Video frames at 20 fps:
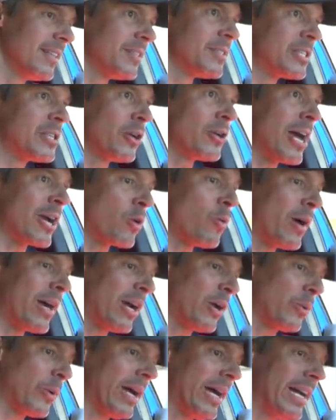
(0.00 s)
still not quite
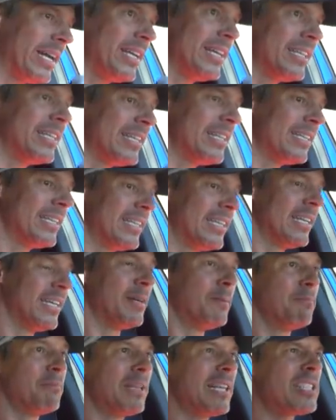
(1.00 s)
at red,
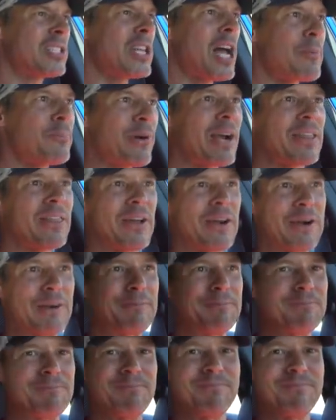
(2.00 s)
but let's stop right there.